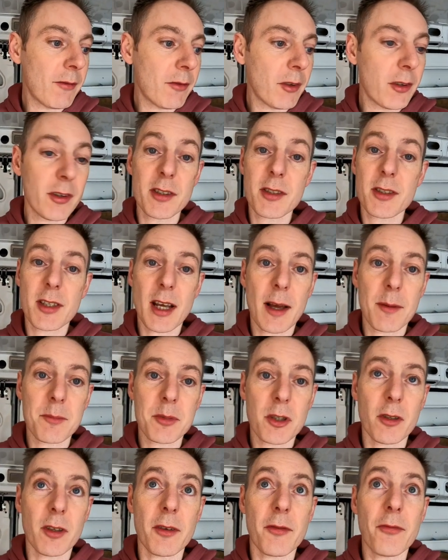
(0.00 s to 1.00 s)
Everything's
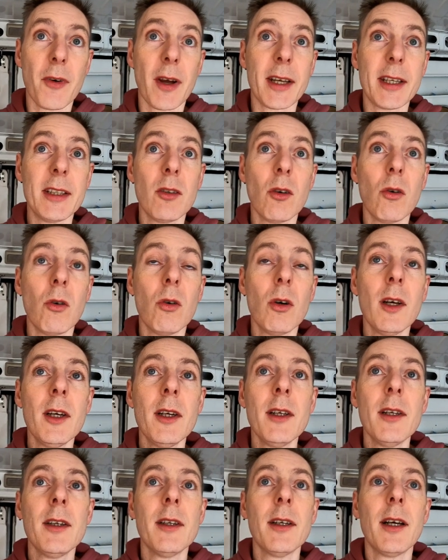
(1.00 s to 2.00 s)
absolutely fine though
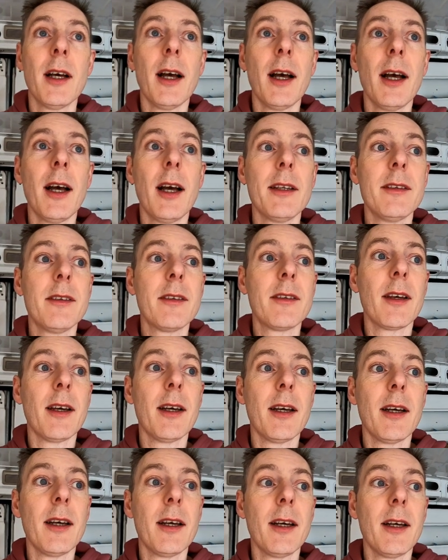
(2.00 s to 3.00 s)
and
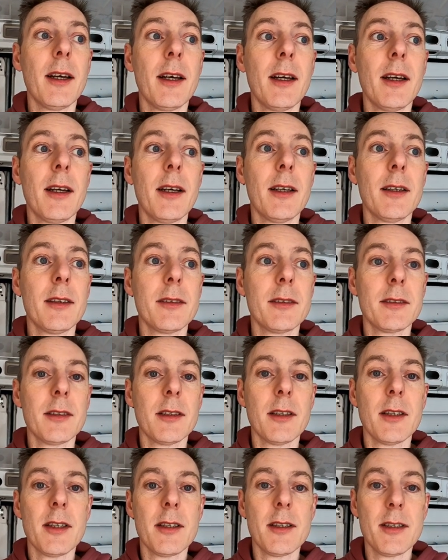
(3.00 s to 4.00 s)
uh,
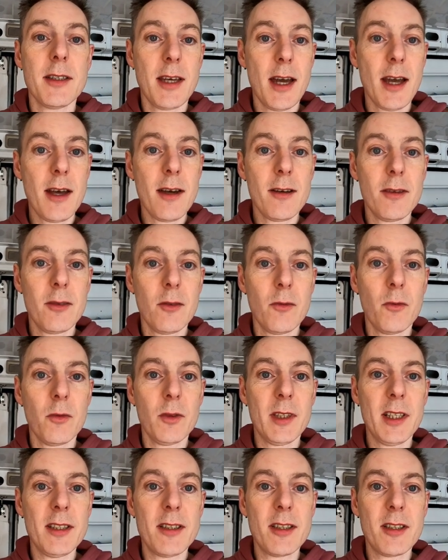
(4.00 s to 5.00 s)
yeah,
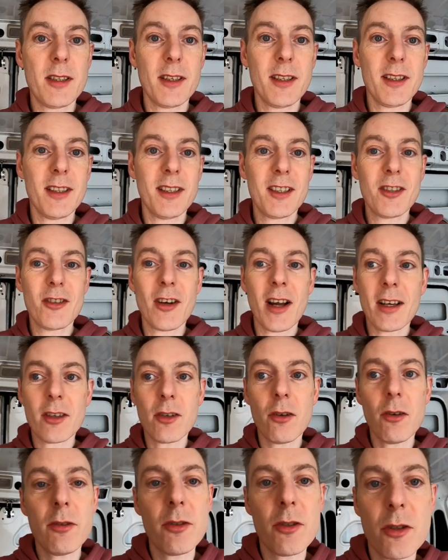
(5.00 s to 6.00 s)
we need to
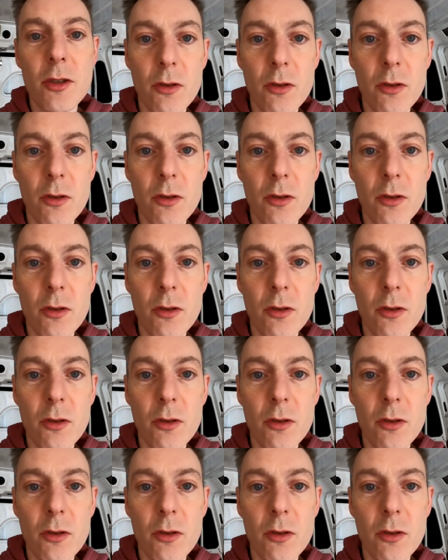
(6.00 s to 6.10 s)
crack on.